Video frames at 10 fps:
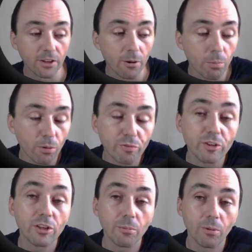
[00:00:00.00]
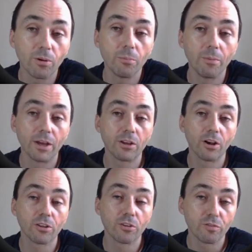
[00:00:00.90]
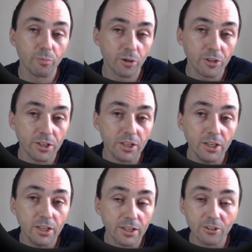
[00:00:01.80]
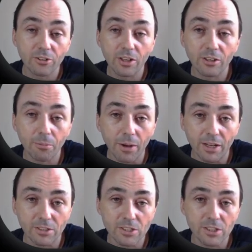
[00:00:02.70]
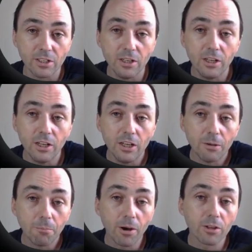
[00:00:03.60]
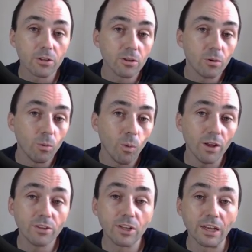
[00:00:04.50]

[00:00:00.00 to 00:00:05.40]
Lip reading: are profitable, make a lot of money in a database. But one